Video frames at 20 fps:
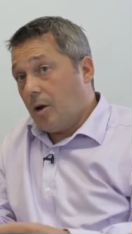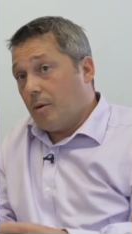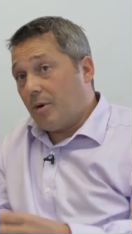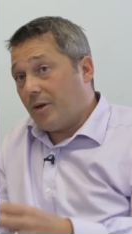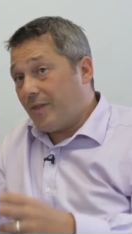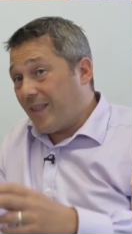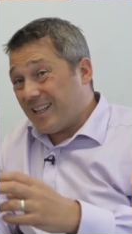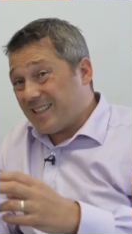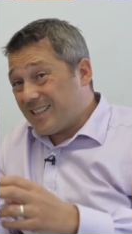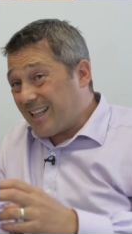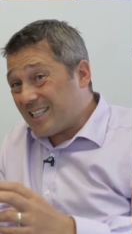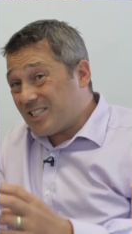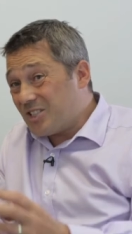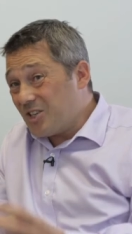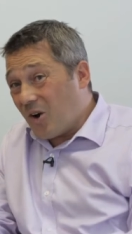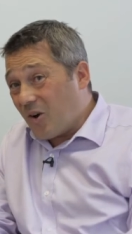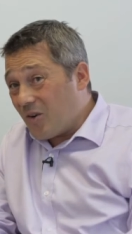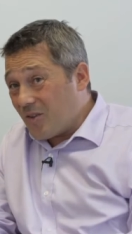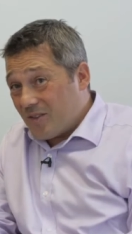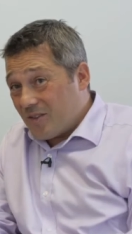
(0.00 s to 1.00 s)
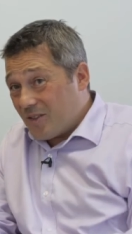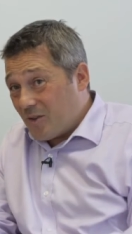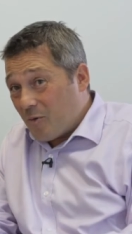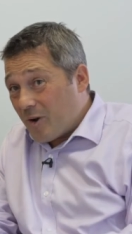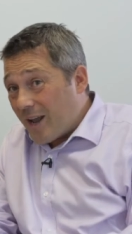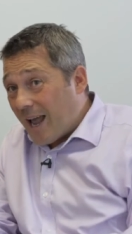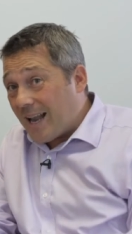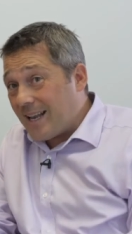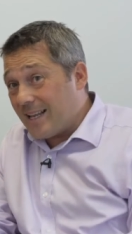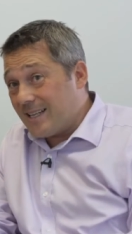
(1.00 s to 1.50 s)
But that's not the
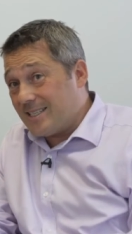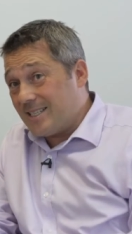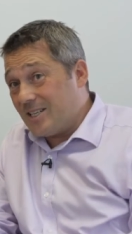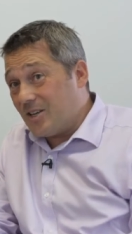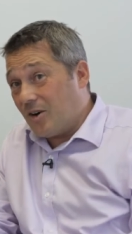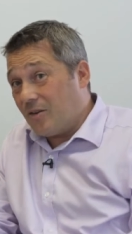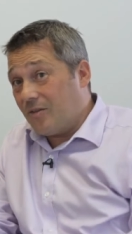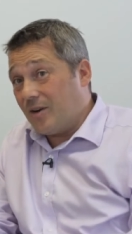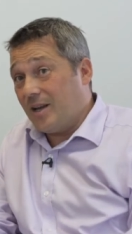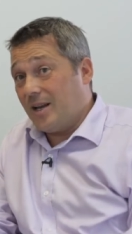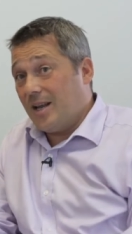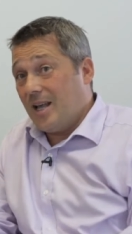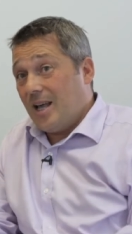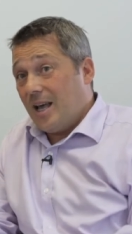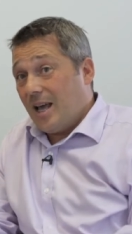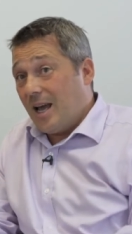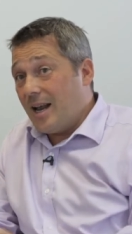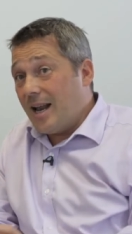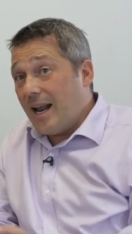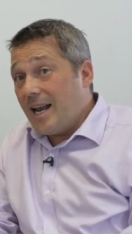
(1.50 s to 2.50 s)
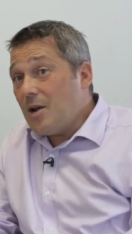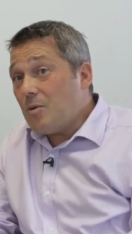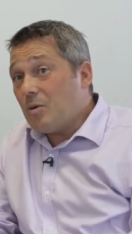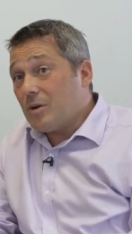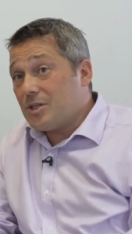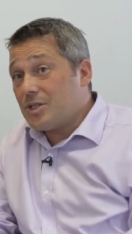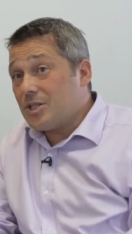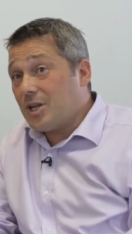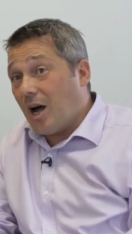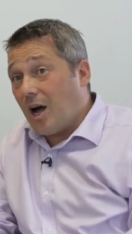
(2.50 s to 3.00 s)
reality of it. At any
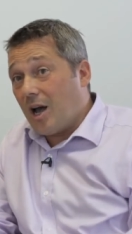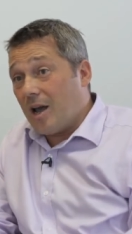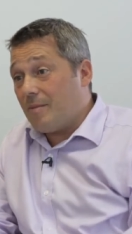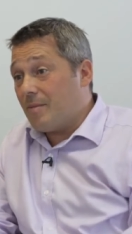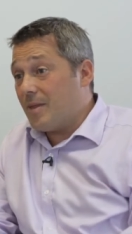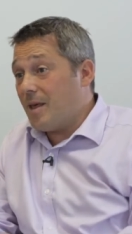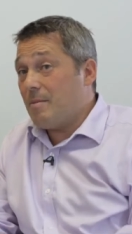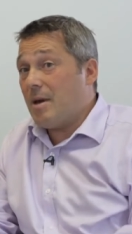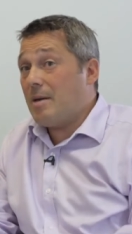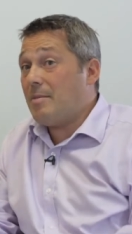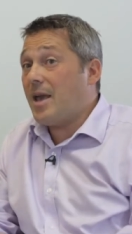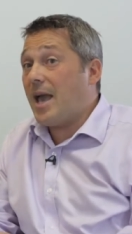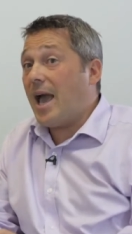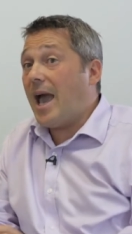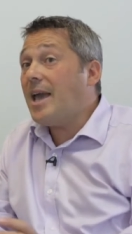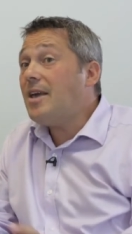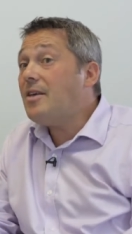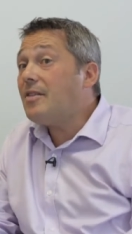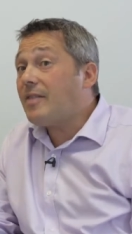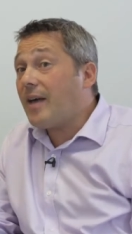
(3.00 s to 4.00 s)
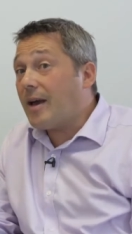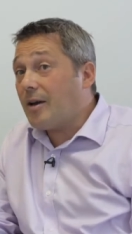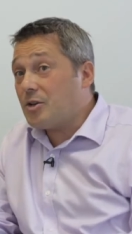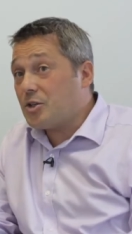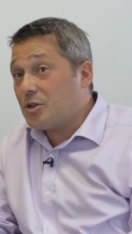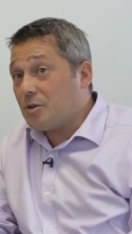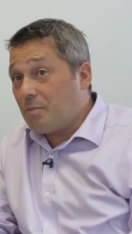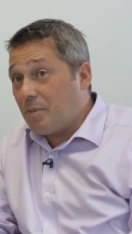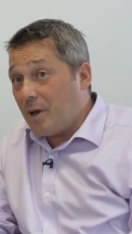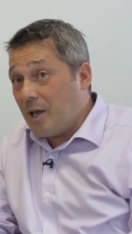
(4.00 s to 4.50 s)
one time, there may be
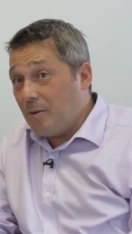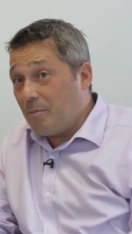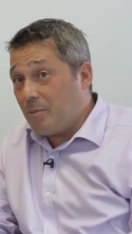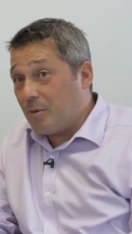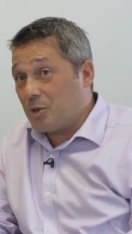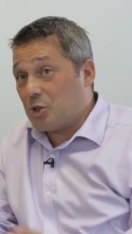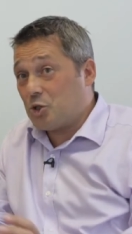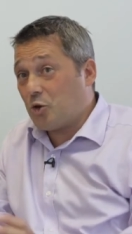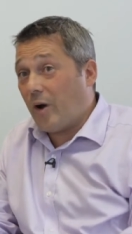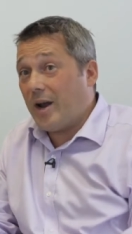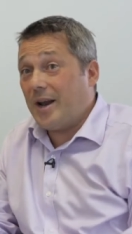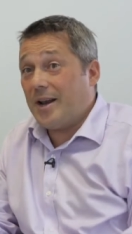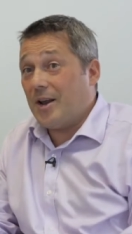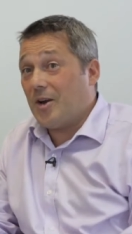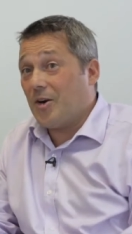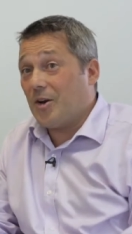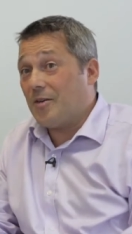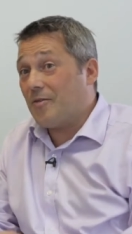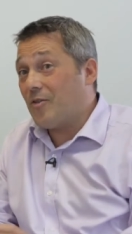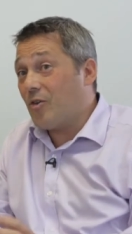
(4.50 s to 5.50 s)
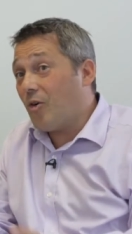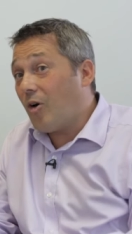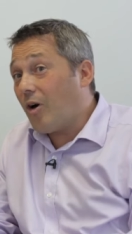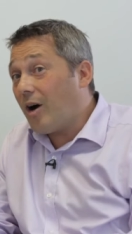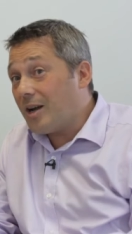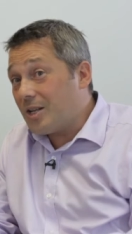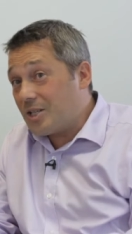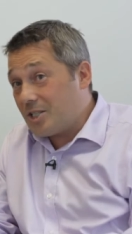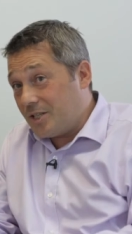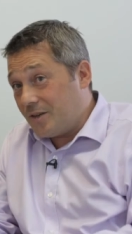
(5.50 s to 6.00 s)
8,000 people trading on a
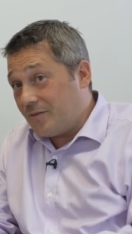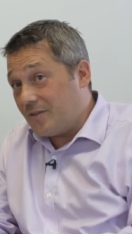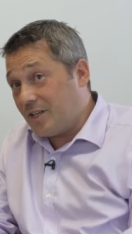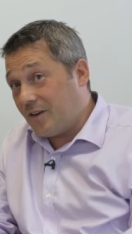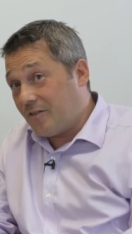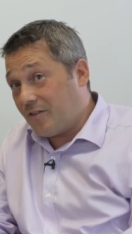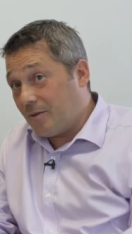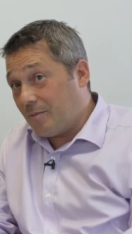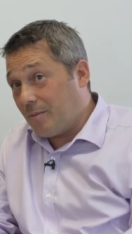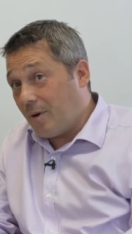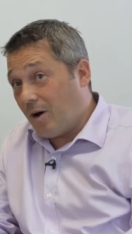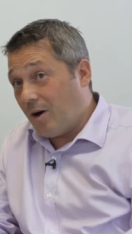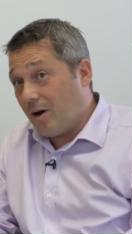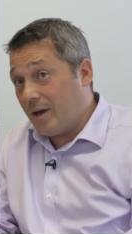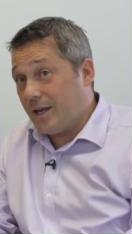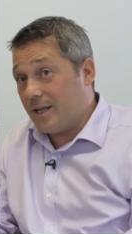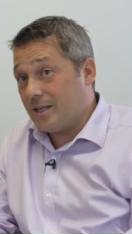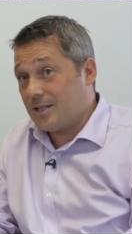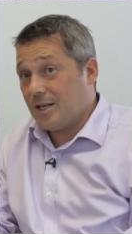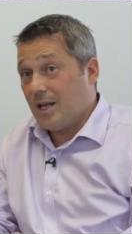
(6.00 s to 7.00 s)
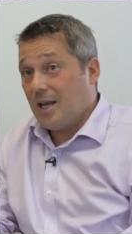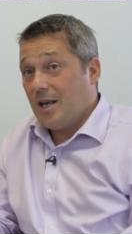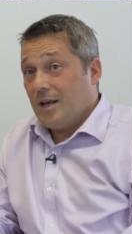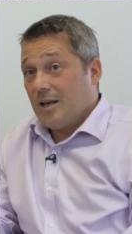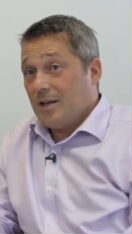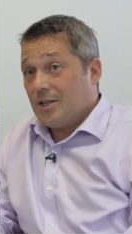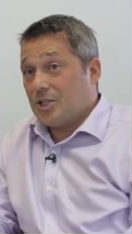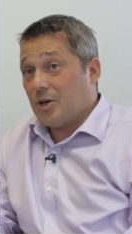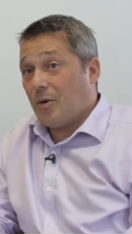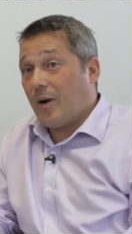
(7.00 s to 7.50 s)
variety of different markets.
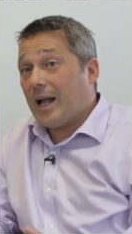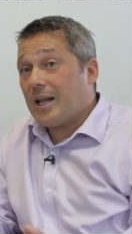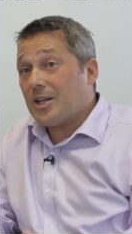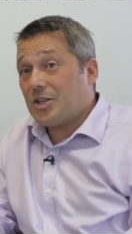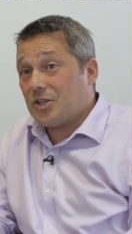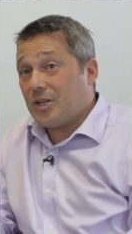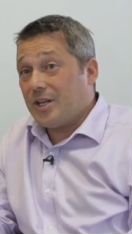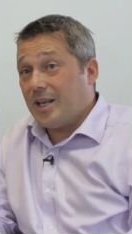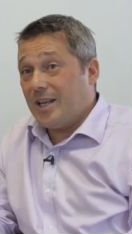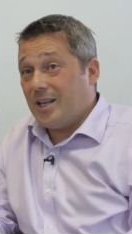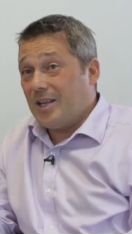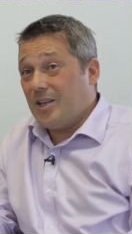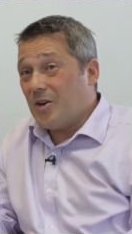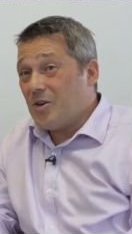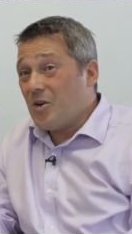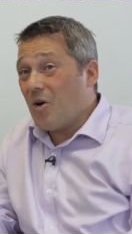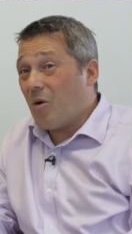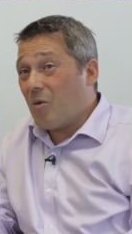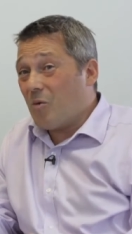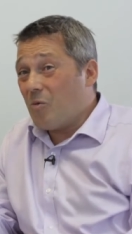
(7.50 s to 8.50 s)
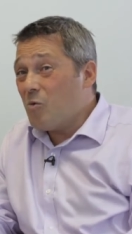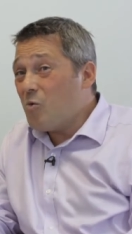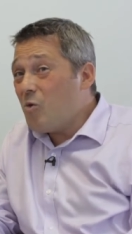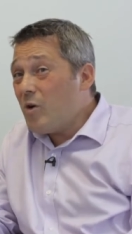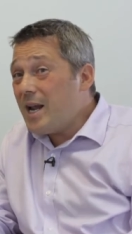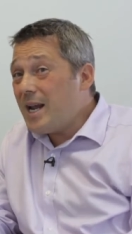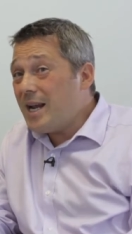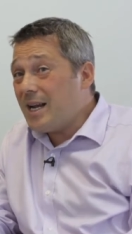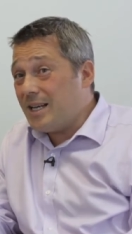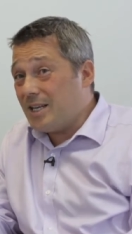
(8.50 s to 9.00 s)
So actually, you're not
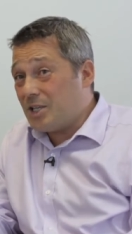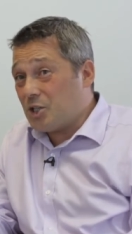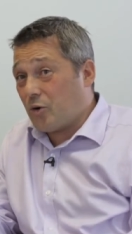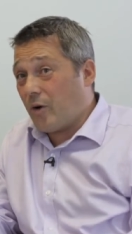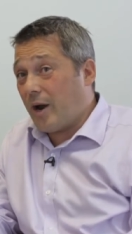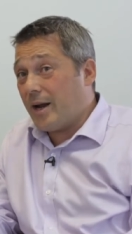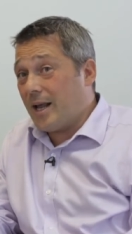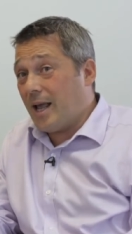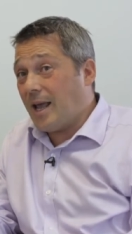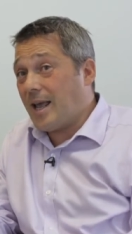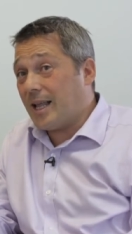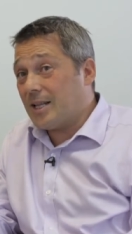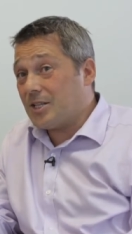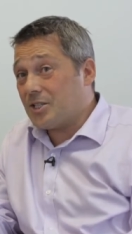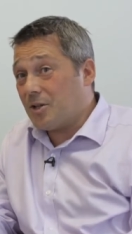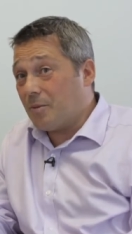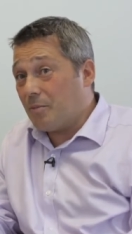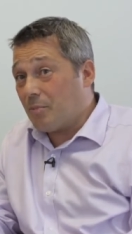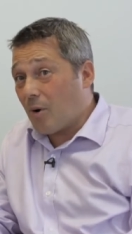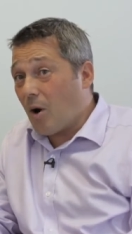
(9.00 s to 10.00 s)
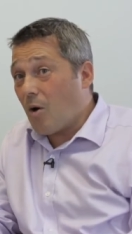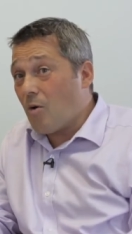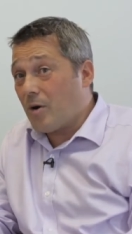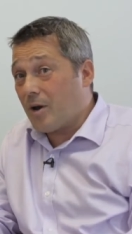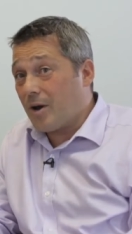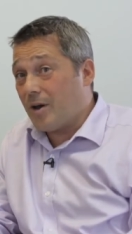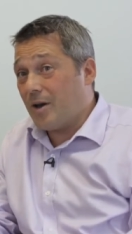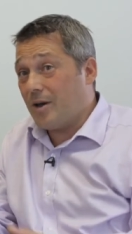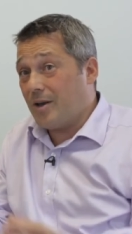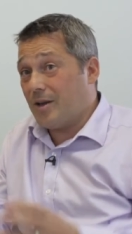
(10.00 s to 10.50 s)
really trading against the
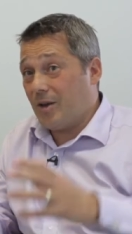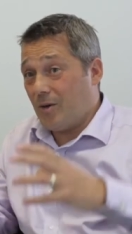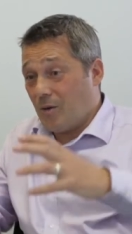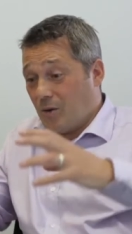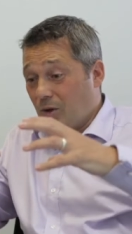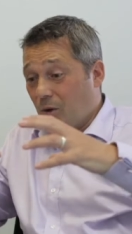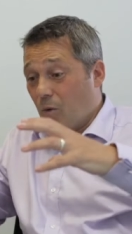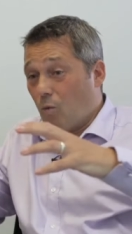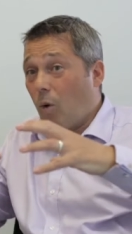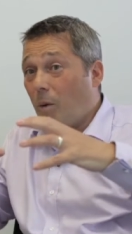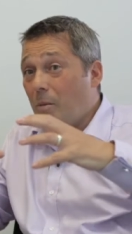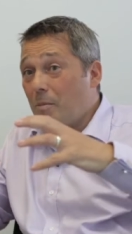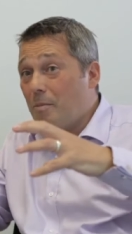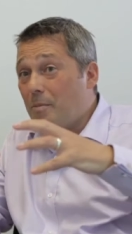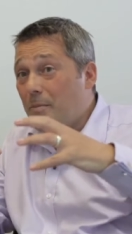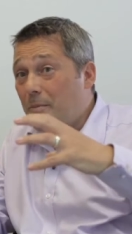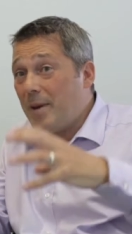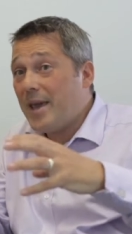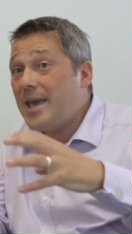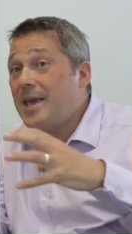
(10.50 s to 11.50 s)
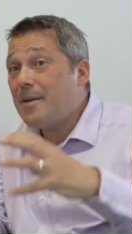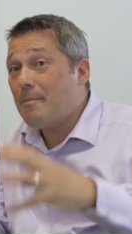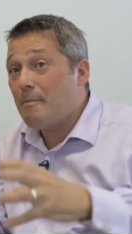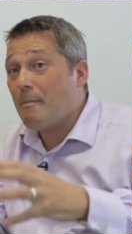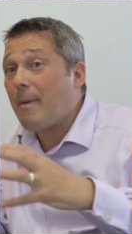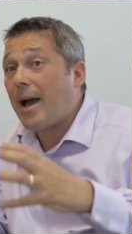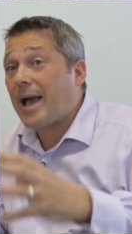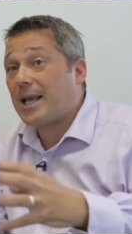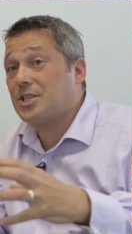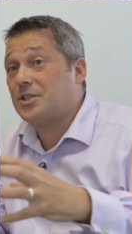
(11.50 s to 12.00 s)
broker. You're one big
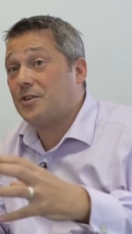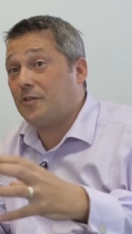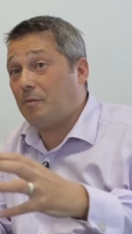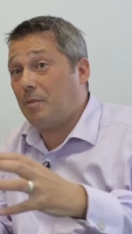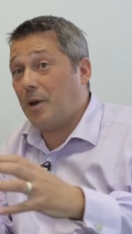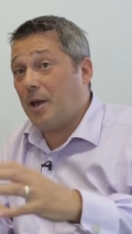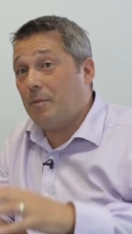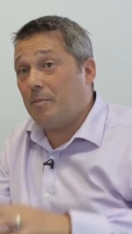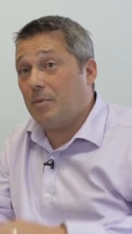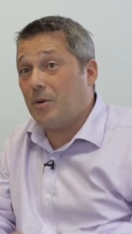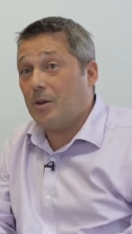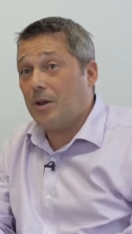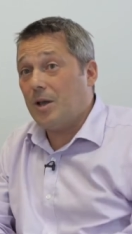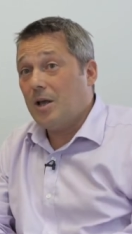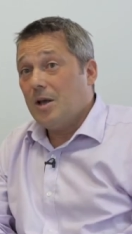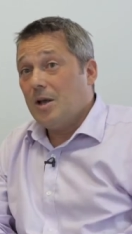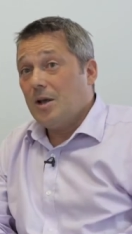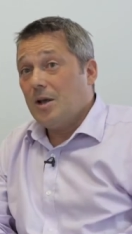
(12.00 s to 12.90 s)
mass of people